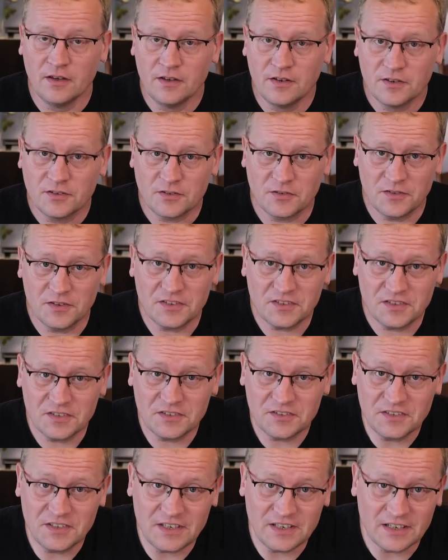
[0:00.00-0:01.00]
So this
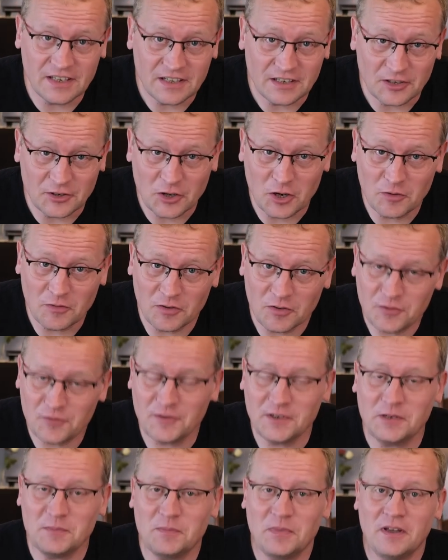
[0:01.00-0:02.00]
is the Lenovo
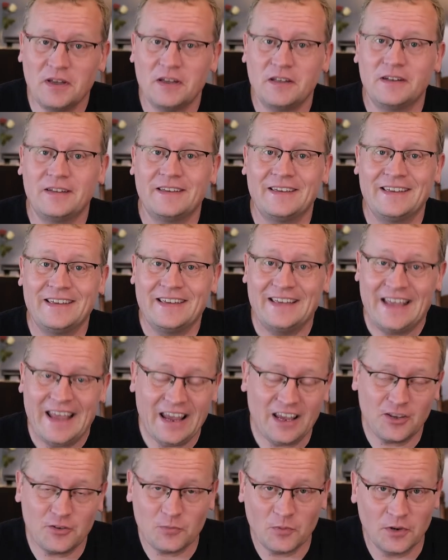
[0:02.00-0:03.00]
ThinkPad
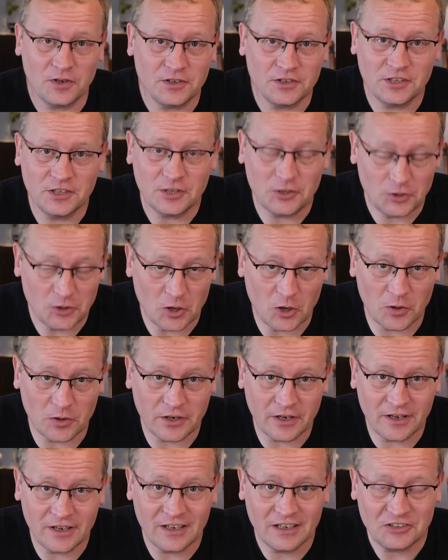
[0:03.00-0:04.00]
X1
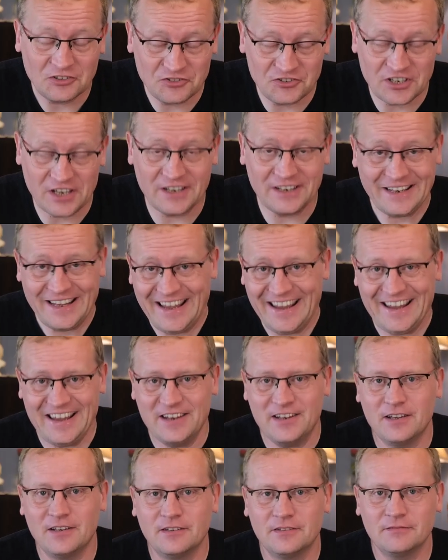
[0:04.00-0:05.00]
Yoga Gen
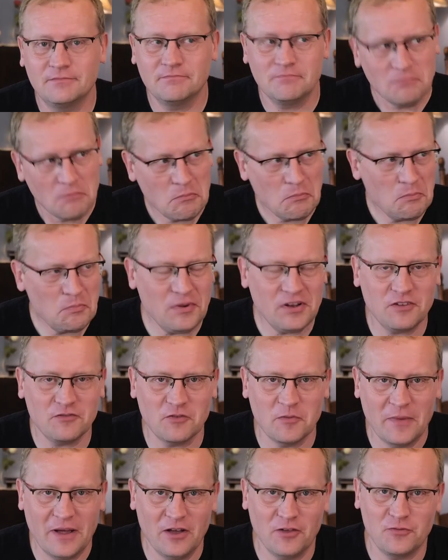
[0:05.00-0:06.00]
8. Bit of a
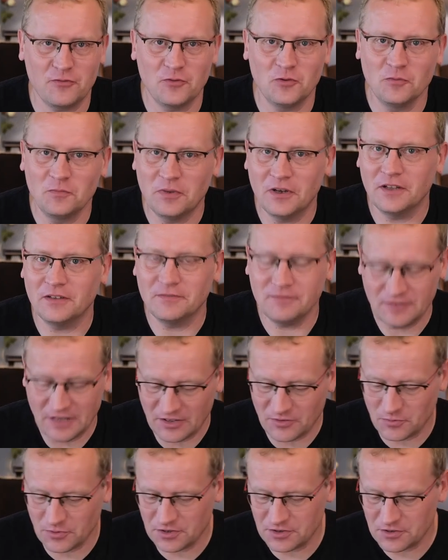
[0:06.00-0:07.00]
mouthful, but
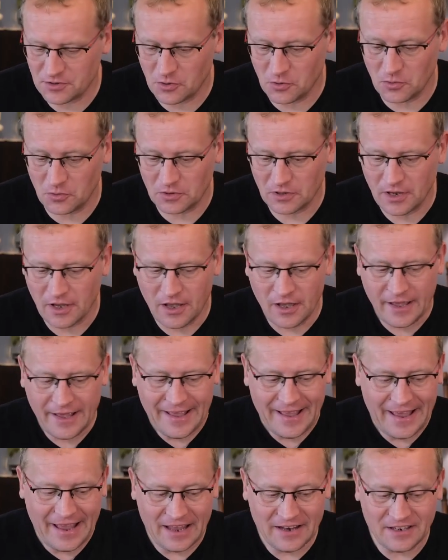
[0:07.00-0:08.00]
that's what it's called.
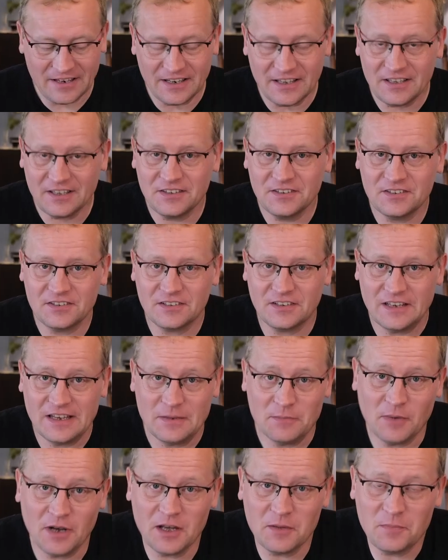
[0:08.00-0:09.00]
And it is, in
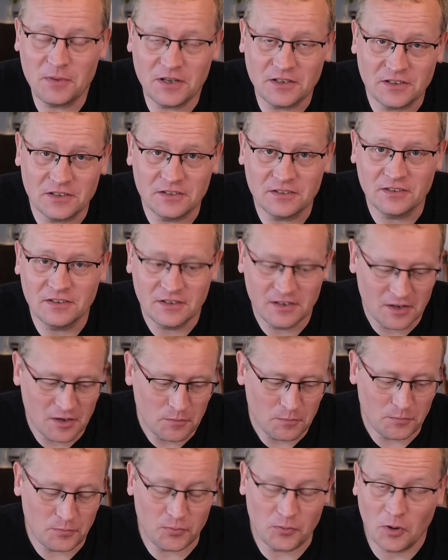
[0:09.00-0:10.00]
my opinion,
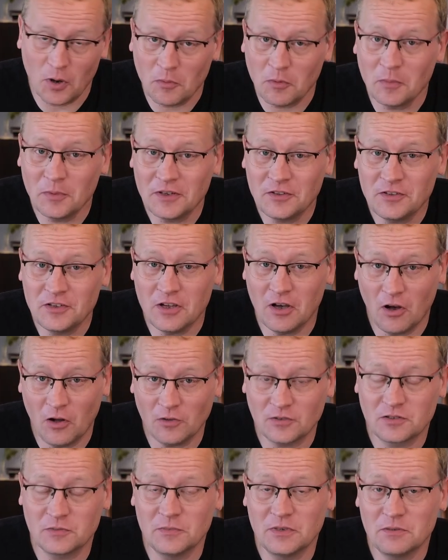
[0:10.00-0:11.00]
probably the
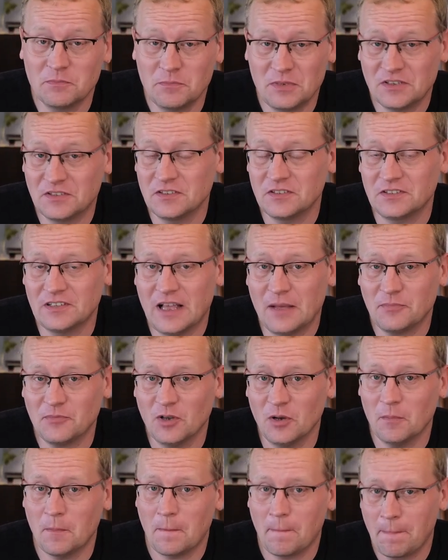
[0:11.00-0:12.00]
ultimate business
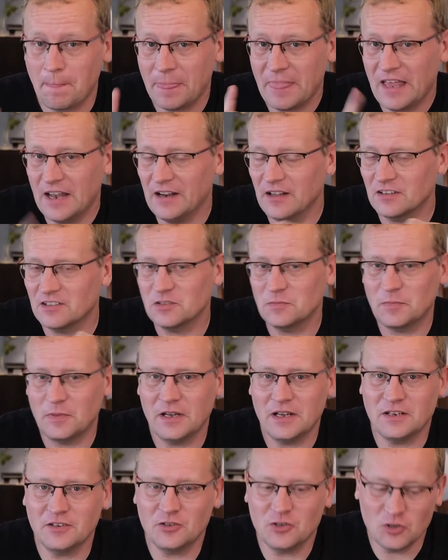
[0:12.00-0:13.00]
laptop. And I'll
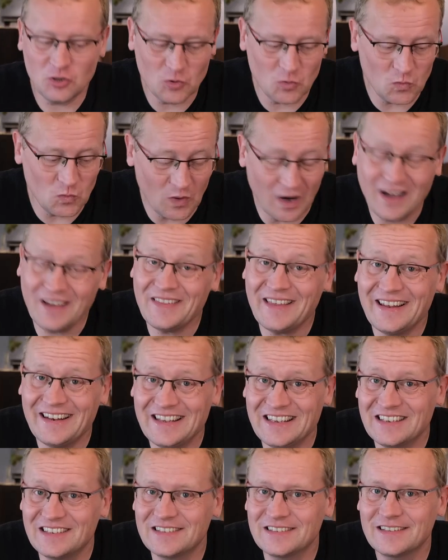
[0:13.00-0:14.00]
explain to you why that
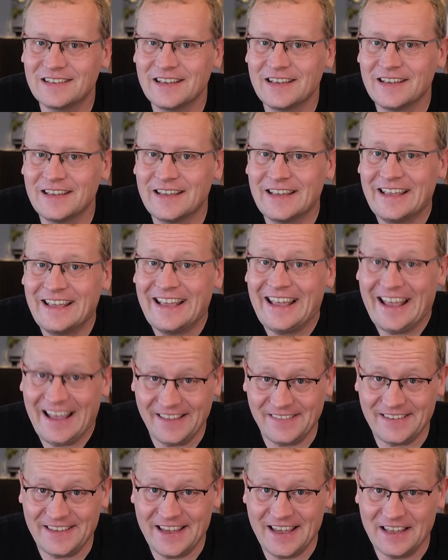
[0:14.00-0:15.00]
is
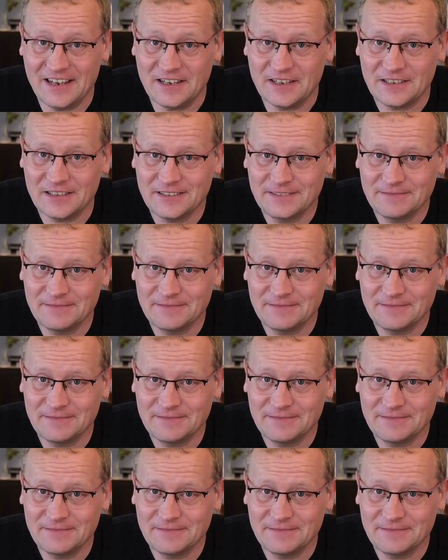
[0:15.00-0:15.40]
at the end.